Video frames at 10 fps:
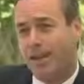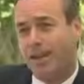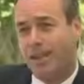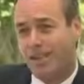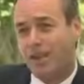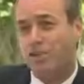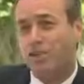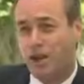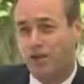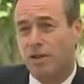at least
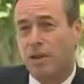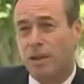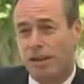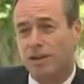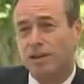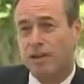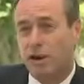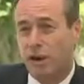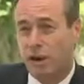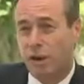showed the English
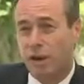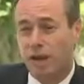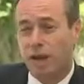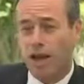goal,